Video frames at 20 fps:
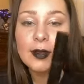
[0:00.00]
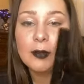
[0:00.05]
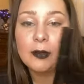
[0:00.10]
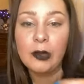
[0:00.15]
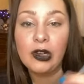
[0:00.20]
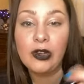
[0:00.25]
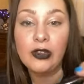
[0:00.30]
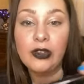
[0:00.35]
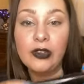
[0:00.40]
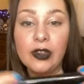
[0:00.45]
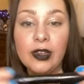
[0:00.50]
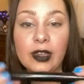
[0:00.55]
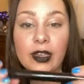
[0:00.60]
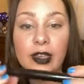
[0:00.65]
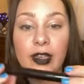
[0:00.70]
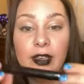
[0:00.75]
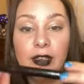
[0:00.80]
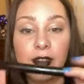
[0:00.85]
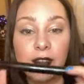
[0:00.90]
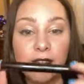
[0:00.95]

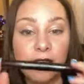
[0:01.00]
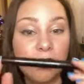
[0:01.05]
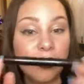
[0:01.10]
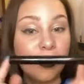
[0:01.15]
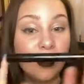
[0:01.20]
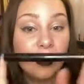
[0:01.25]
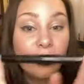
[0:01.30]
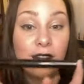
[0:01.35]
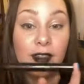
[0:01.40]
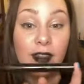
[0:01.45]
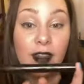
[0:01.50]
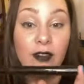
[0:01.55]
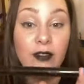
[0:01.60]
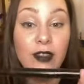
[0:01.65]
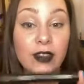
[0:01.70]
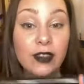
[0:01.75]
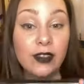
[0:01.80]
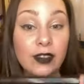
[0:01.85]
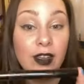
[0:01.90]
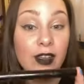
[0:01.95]
personally love
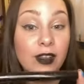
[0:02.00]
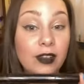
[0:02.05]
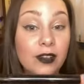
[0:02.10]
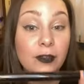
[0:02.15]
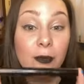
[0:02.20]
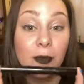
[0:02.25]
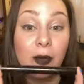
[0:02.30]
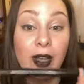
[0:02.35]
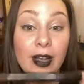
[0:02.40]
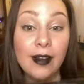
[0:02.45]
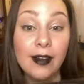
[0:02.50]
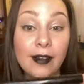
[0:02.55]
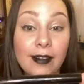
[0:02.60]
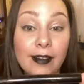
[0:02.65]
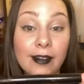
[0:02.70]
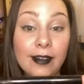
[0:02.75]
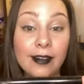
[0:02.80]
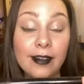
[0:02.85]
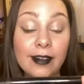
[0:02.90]
this thing as well,